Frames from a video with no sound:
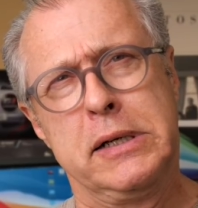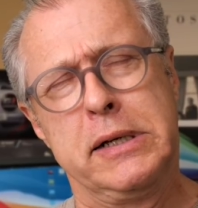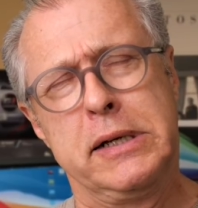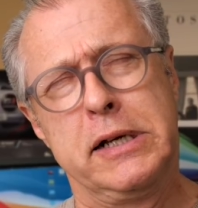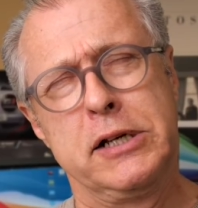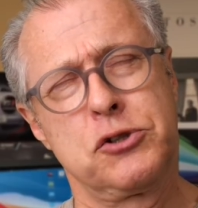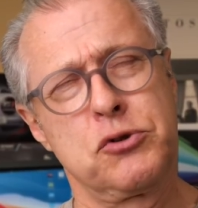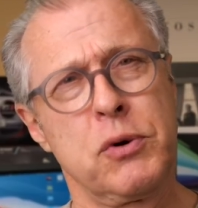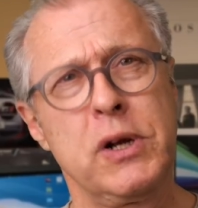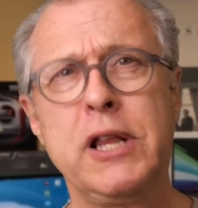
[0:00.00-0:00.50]

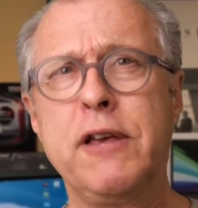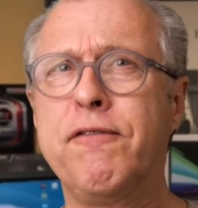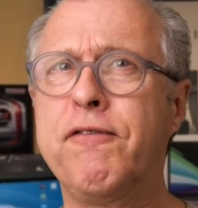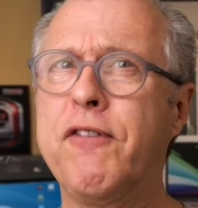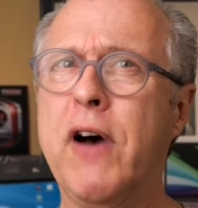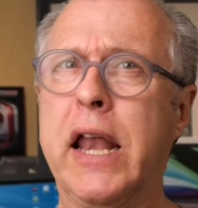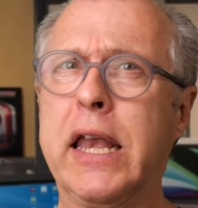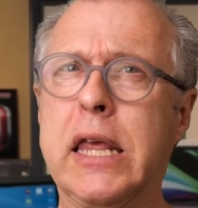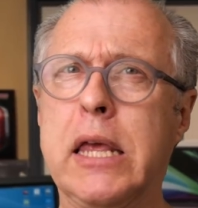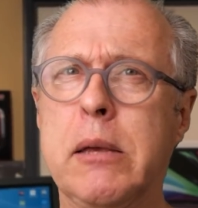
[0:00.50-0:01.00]
It's really
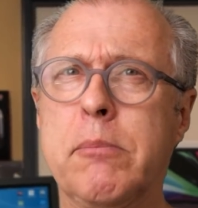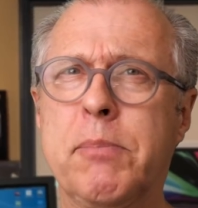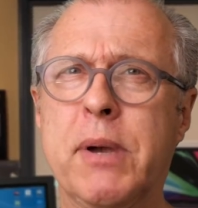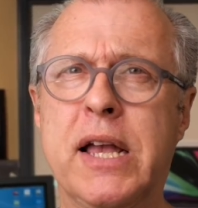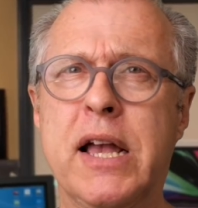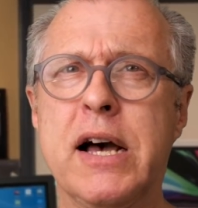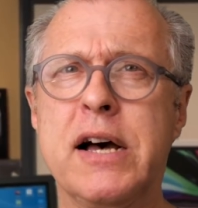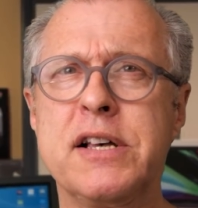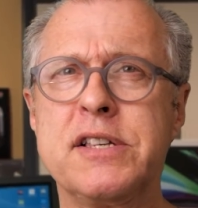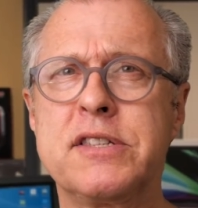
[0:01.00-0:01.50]
funny
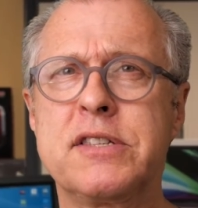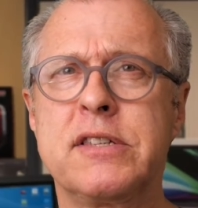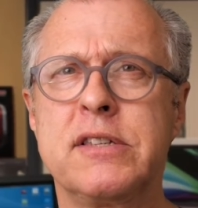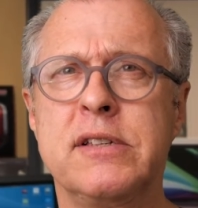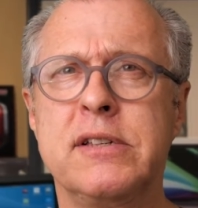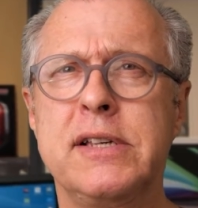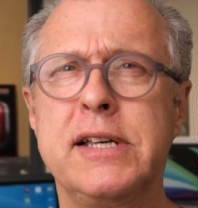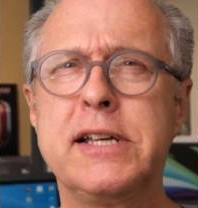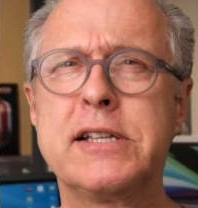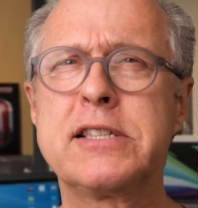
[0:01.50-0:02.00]
because
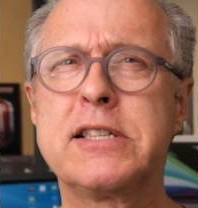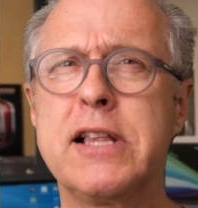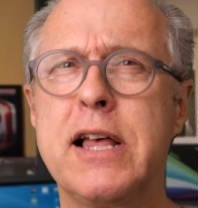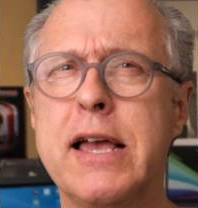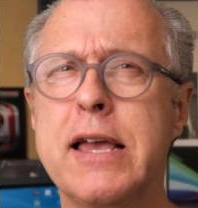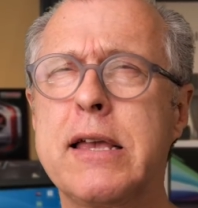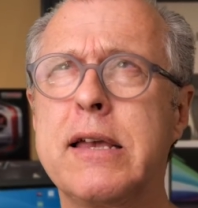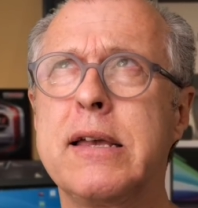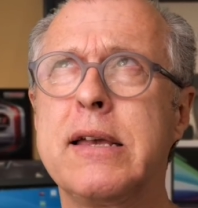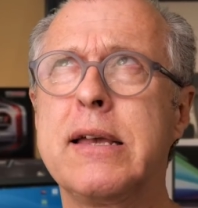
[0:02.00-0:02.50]
it's
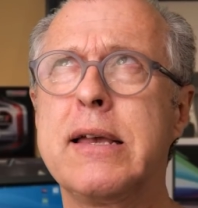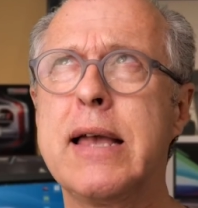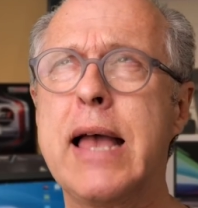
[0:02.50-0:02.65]
like